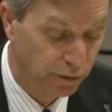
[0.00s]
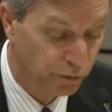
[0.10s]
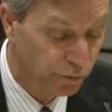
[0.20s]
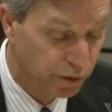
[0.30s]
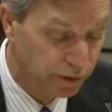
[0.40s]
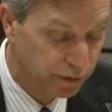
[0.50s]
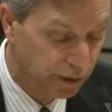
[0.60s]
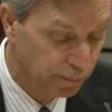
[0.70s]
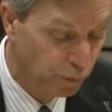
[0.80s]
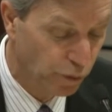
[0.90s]
through this
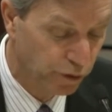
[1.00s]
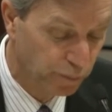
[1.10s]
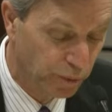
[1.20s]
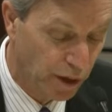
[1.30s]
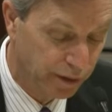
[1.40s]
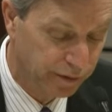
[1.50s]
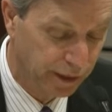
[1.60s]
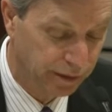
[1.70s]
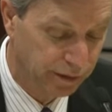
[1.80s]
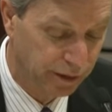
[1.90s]
important
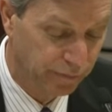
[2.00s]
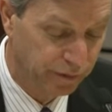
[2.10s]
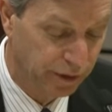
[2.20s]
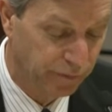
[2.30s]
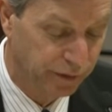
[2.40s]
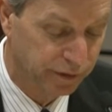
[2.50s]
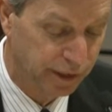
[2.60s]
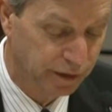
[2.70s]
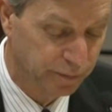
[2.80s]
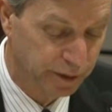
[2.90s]
process of
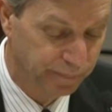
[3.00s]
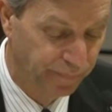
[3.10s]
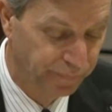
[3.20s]
self-assessment.